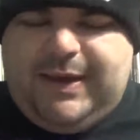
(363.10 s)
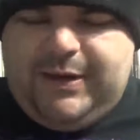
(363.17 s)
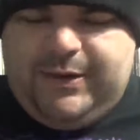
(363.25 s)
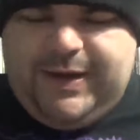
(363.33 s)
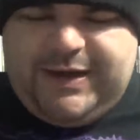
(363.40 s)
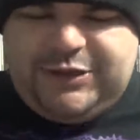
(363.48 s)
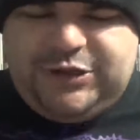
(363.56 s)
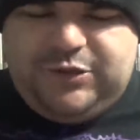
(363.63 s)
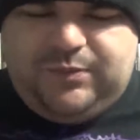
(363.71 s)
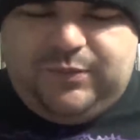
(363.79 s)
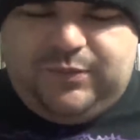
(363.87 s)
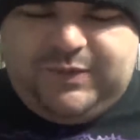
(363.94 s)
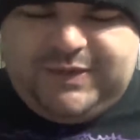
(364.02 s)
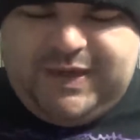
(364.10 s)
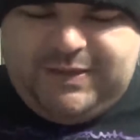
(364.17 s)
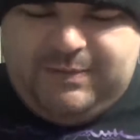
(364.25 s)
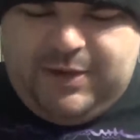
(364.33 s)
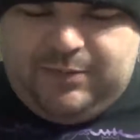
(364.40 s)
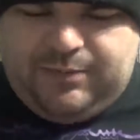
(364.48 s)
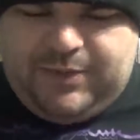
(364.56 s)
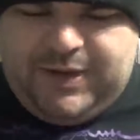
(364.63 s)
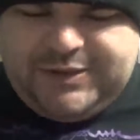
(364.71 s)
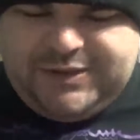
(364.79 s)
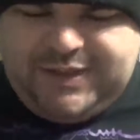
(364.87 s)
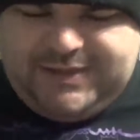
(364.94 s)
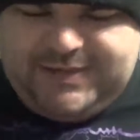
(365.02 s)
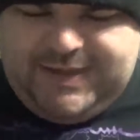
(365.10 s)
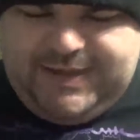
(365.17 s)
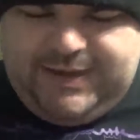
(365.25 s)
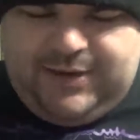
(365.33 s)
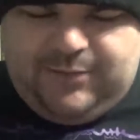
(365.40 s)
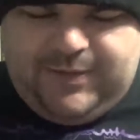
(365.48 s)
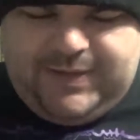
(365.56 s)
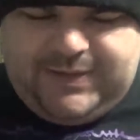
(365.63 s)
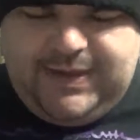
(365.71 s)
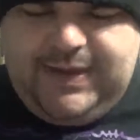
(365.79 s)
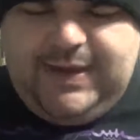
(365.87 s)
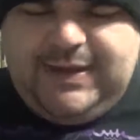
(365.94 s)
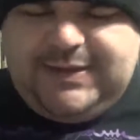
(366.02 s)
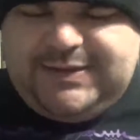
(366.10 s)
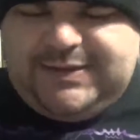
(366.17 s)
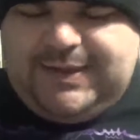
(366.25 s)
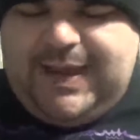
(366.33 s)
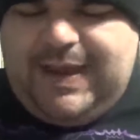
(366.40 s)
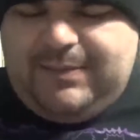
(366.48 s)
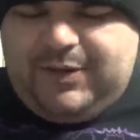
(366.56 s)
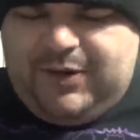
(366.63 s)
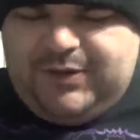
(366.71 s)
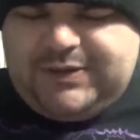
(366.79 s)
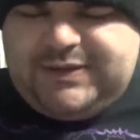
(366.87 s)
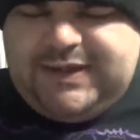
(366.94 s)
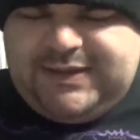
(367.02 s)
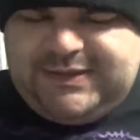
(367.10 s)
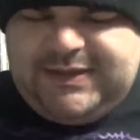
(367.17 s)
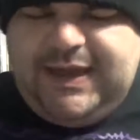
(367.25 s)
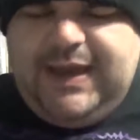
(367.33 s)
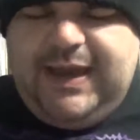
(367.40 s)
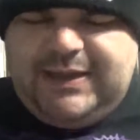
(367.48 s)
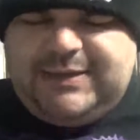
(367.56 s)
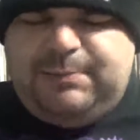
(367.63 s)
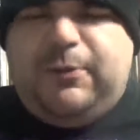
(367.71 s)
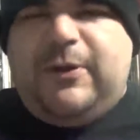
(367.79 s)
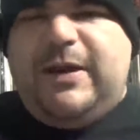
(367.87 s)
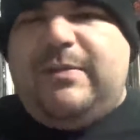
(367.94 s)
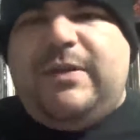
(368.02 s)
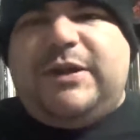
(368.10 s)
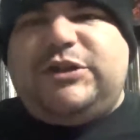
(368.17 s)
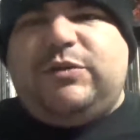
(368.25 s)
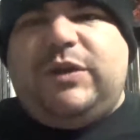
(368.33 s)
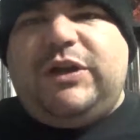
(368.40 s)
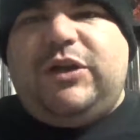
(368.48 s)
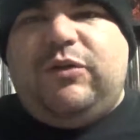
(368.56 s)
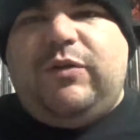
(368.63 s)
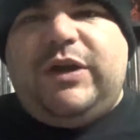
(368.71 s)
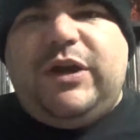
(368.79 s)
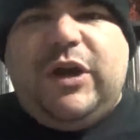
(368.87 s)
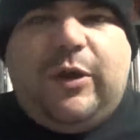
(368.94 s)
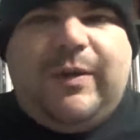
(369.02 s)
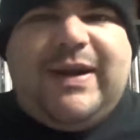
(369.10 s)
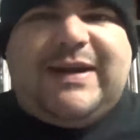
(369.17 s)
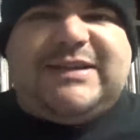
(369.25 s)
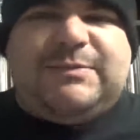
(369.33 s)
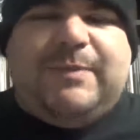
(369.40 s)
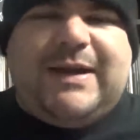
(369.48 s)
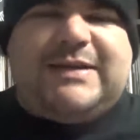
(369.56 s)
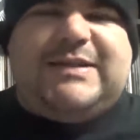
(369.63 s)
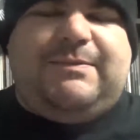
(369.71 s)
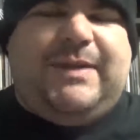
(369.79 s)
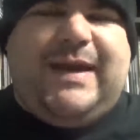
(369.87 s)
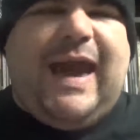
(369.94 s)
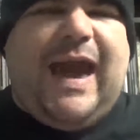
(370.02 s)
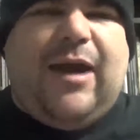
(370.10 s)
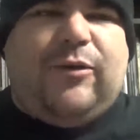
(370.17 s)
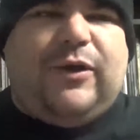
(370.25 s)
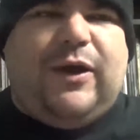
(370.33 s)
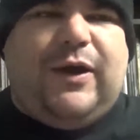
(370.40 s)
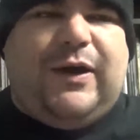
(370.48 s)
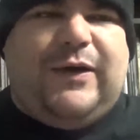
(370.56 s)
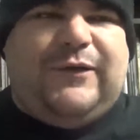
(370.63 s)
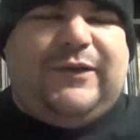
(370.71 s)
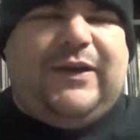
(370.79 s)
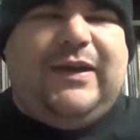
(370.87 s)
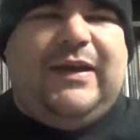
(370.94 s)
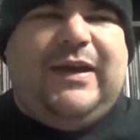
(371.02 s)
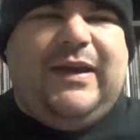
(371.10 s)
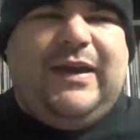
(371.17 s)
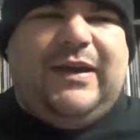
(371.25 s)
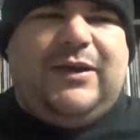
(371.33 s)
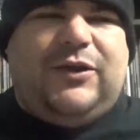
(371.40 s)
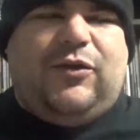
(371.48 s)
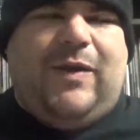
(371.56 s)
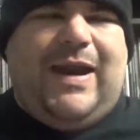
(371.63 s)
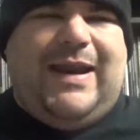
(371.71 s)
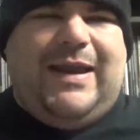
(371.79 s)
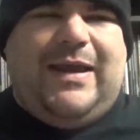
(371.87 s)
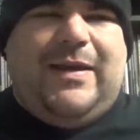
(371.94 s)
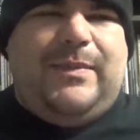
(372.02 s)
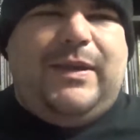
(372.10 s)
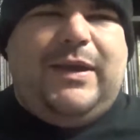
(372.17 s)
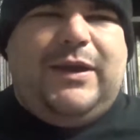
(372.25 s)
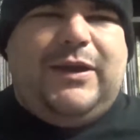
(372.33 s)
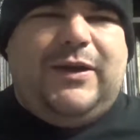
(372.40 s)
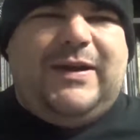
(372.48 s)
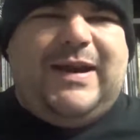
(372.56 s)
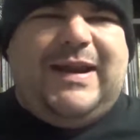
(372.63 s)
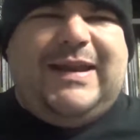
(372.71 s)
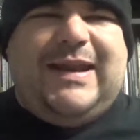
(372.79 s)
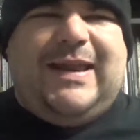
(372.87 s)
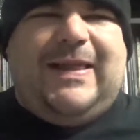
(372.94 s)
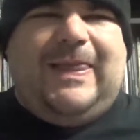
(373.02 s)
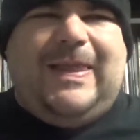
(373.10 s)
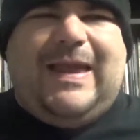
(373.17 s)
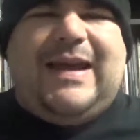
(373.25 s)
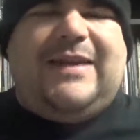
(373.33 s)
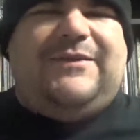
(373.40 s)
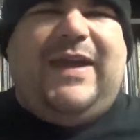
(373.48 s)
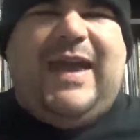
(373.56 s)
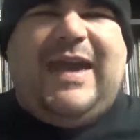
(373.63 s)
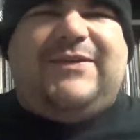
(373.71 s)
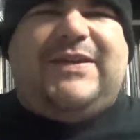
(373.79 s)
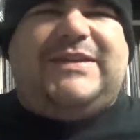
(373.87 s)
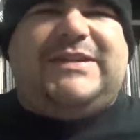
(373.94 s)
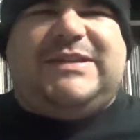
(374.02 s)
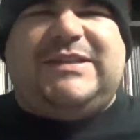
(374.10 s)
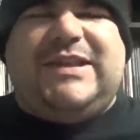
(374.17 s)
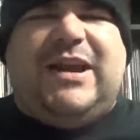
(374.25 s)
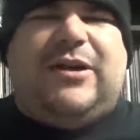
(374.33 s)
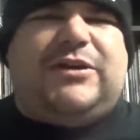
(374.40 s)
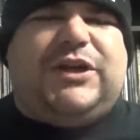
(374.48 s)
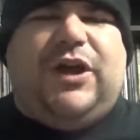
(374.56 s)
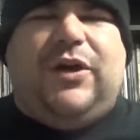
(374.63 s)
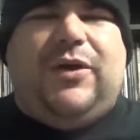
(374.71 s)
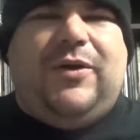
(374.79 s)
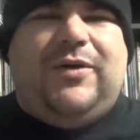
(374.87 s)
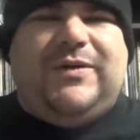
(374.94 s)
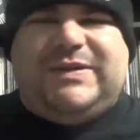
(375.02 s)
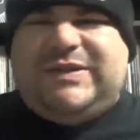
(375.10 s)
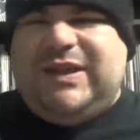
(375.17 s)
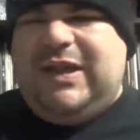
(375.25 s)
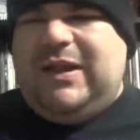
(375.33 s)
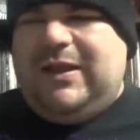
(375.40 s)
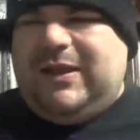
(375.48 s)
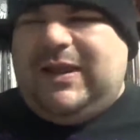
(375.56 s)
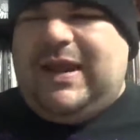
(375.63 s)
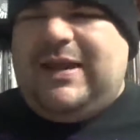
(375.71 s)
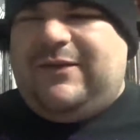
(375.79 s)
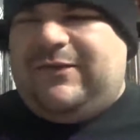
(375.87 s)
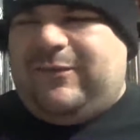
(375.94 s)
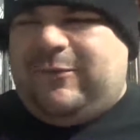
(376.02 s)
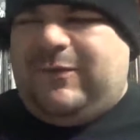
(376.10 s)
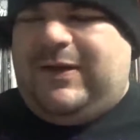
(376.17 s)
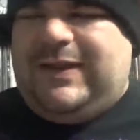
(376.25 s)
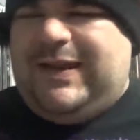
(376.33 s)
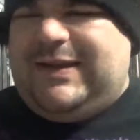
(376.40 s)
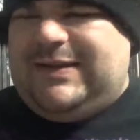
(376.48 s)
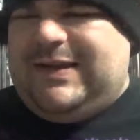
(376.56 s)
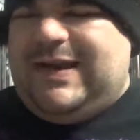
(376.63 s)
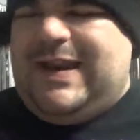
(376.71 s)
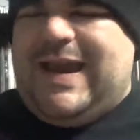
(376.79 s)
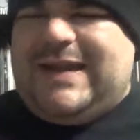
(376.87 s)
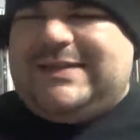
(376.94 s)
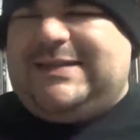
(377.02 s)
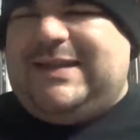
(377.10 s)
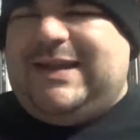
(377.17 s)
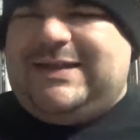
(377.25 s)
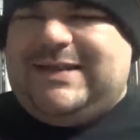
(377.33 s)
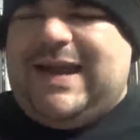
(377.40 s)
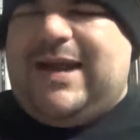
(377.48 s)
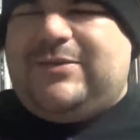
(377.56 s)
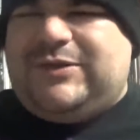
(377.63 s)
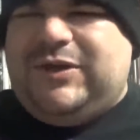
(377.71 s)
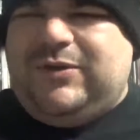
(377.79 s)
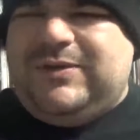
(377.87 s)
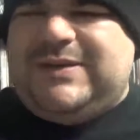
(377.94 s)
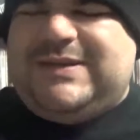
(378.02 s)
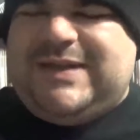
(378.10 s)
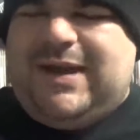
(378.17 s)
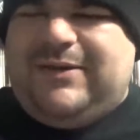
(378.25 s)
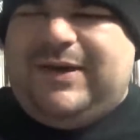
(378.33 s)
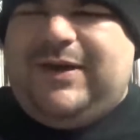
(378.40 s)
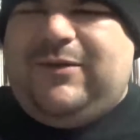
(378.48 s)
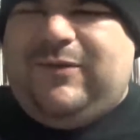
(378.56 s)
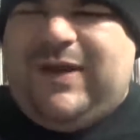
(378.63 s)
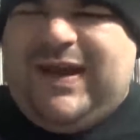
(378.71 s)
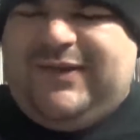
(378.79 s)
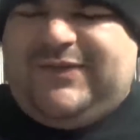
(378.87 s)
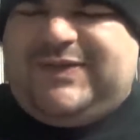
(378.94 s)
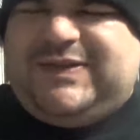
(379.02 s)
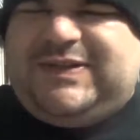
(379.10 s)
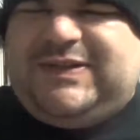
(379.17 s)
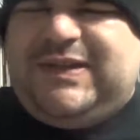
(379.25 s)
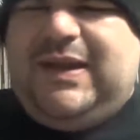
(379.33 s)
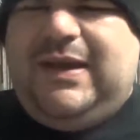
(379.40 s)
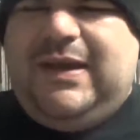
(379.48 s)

international brutal death metal project, and here with Psychosis, it's pretty much what you would know and expect to be out of Cranium. You're going to get a lot of heavy snare tones, a lot of really nasty, down-tuned sounding riffs.